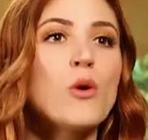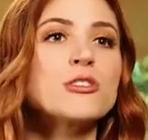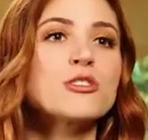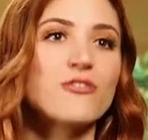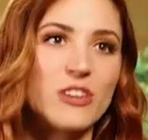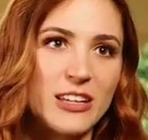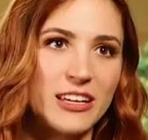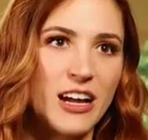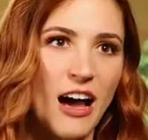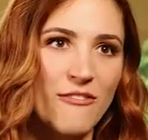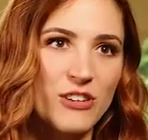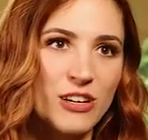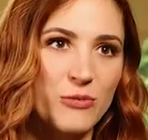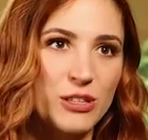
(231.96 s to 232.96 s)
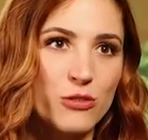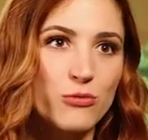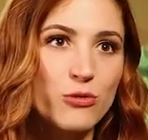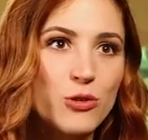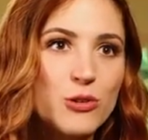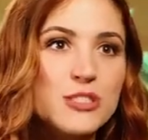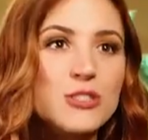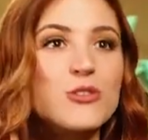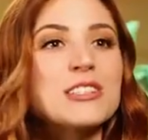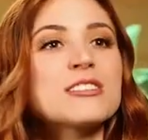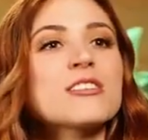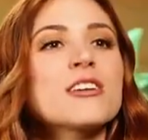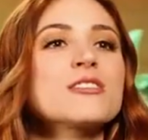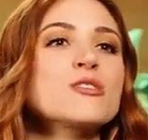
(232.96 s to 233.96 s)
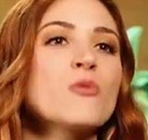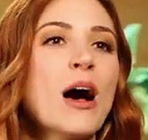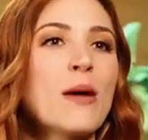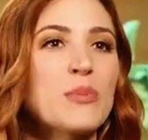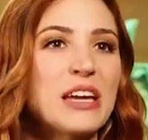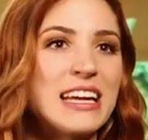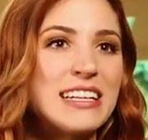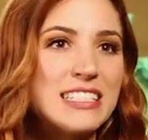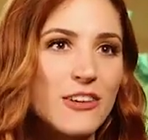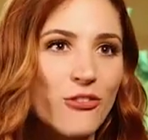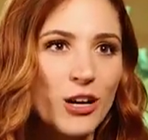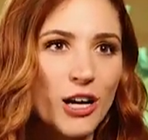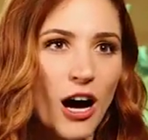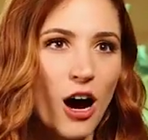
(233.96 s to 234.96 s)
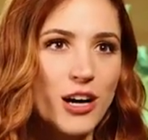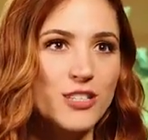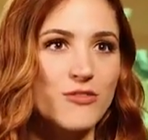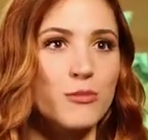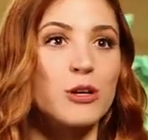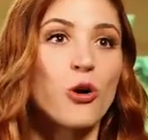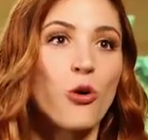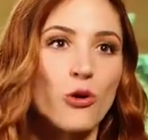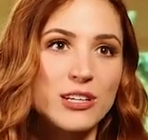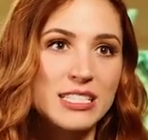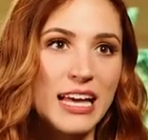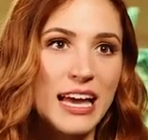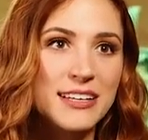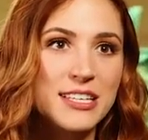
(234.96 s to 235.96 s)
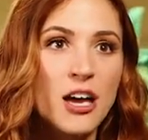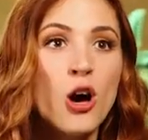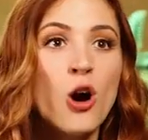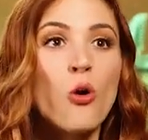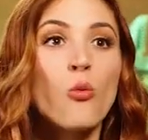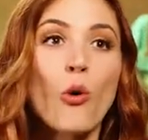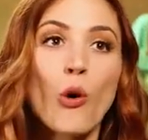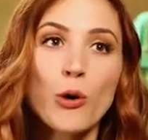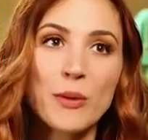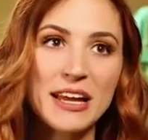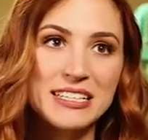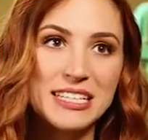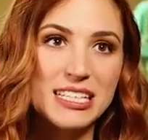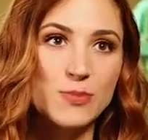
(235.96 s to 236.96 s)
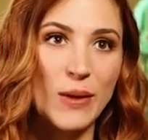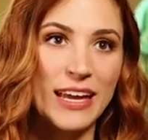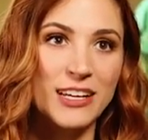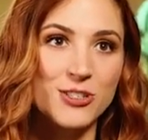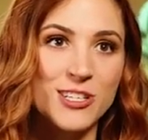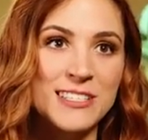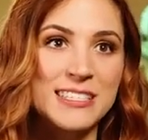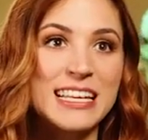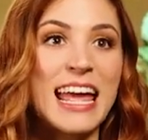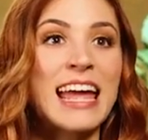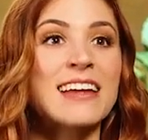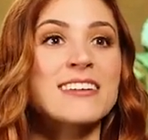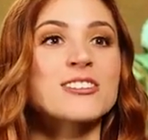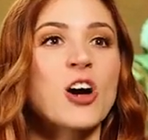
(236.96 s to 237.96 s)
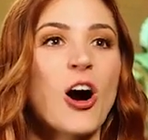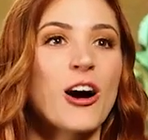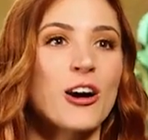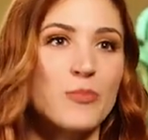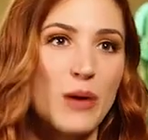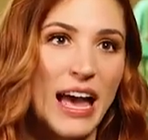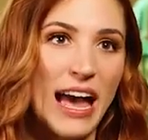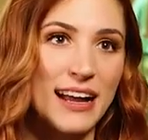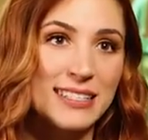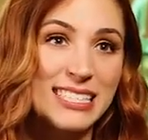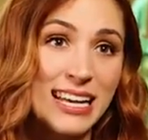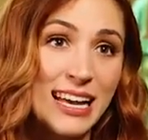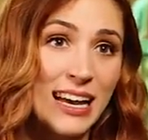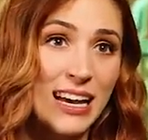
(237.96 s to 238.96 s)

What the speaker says: Once you're feeling confident with the rules, you can start swapping in different cards from the core set, warband expansions, and card packs,